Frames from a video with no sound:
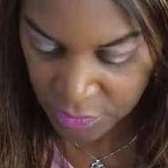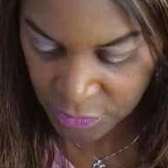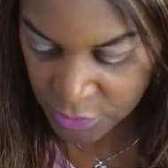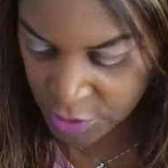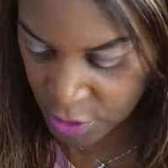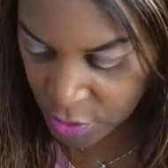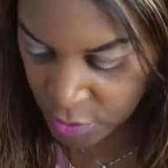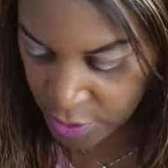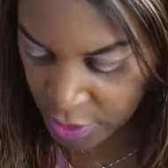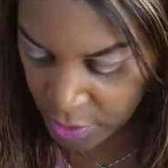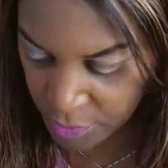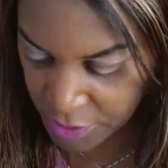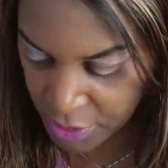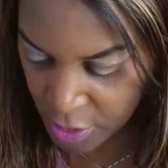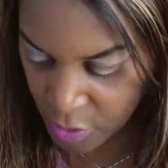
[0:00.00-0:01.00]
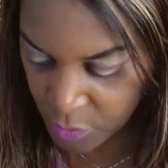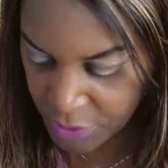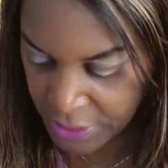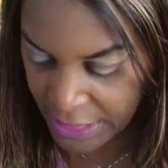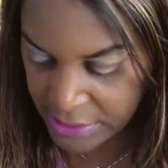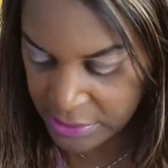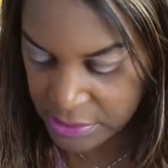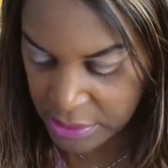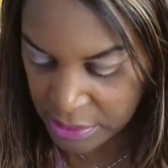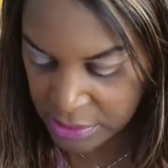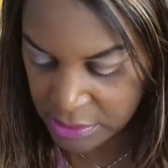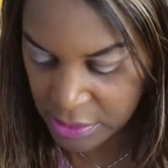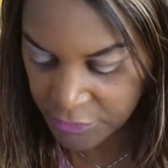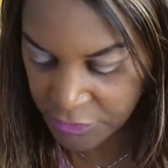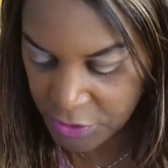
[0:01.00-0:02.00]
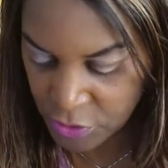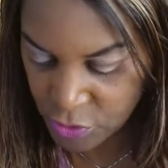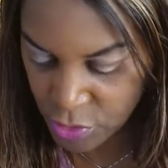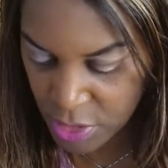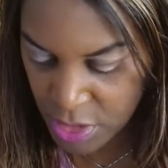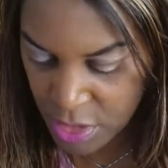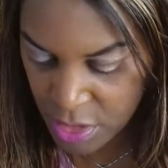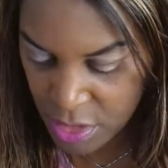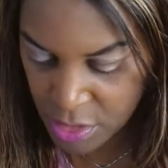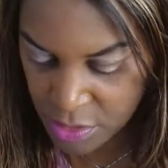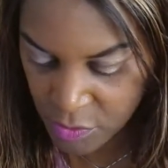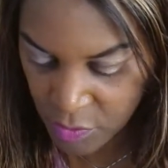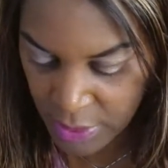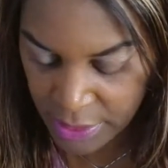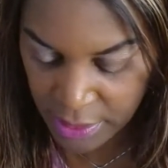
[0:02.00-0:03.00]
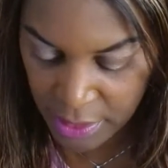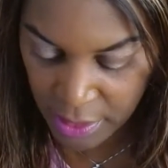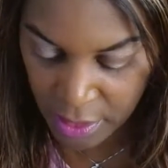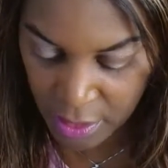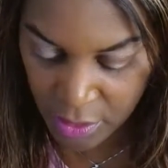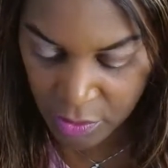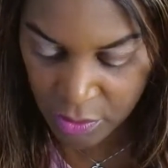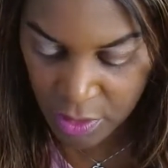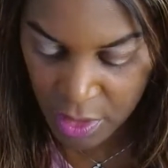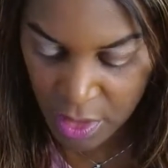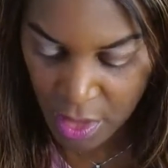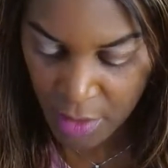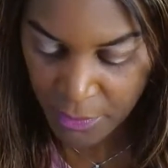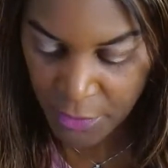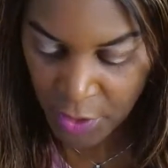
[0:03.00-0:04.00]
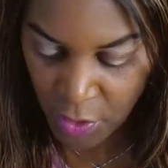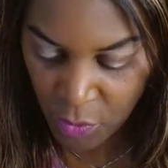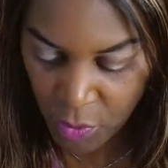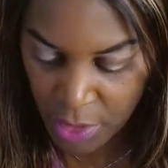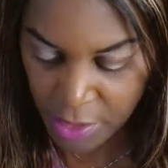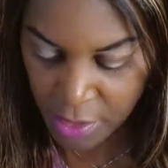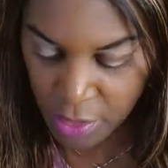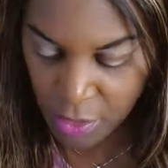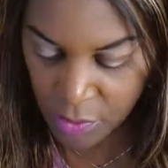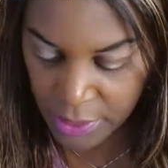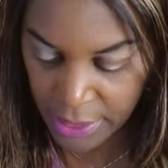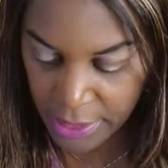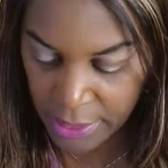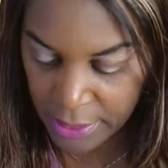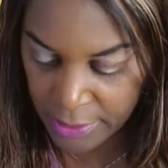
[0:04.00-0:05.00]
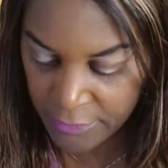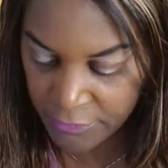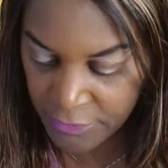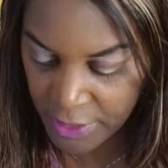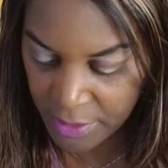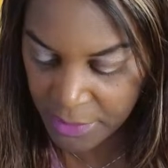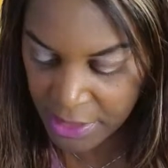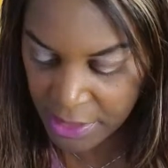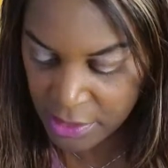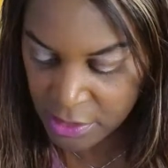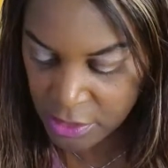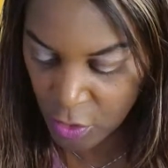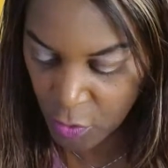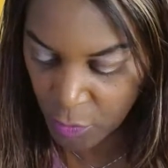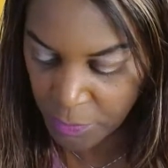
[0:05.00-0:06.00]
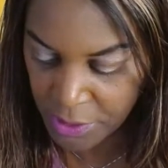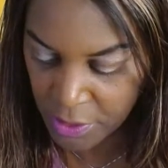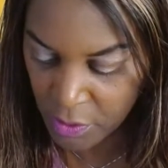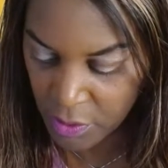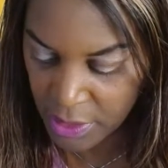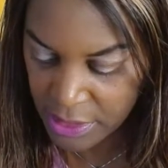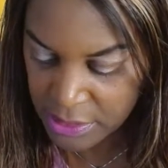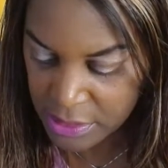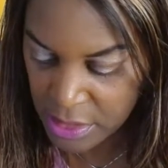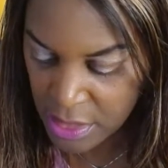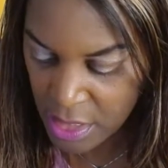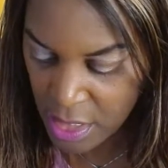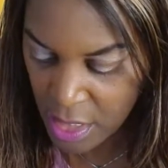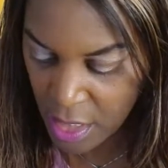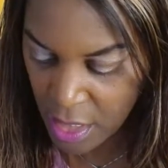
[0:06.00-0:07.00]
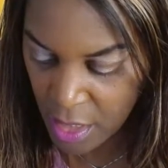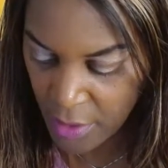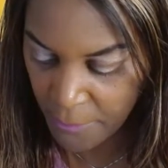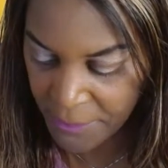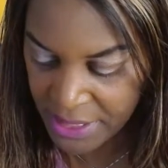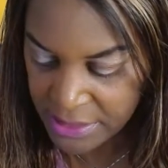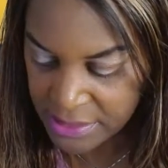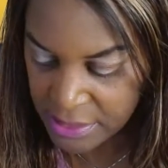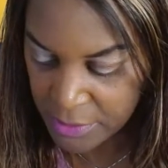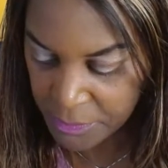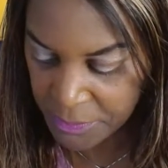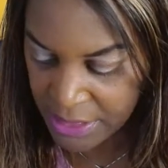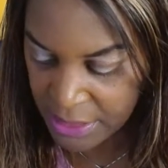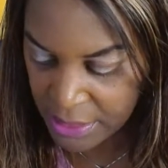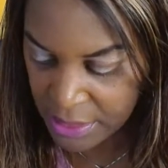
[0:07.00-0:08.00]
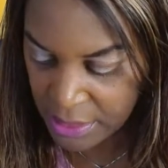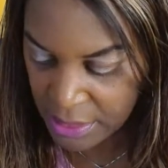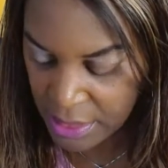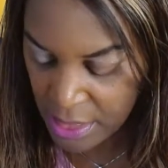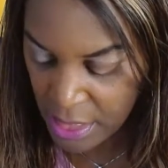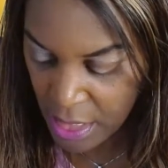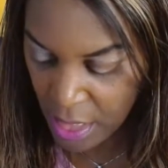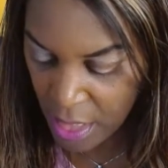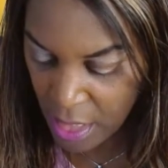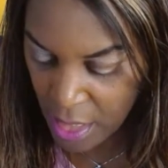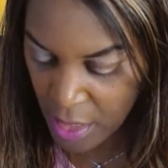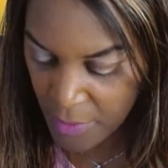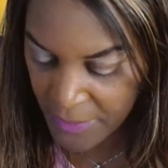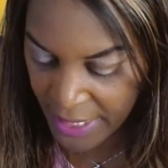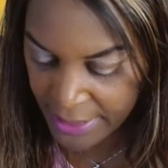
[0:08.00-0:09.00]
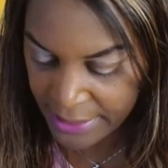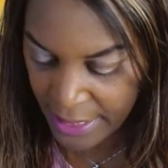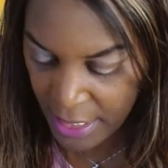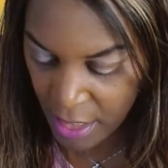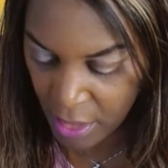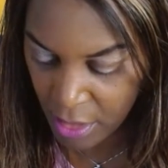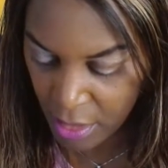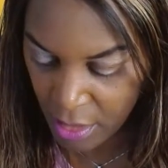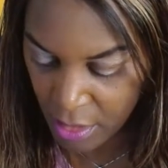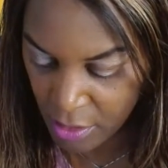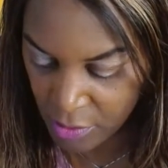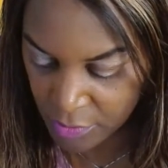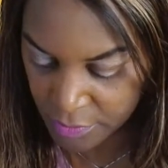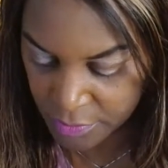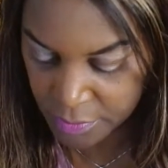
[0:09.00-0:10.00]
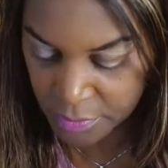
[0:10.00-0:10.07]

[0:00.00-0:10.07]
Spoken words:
So here we go. We got 6 different drugs right now: marijuana, cocaine, amphetamines, opioids, PCP, and alcohol.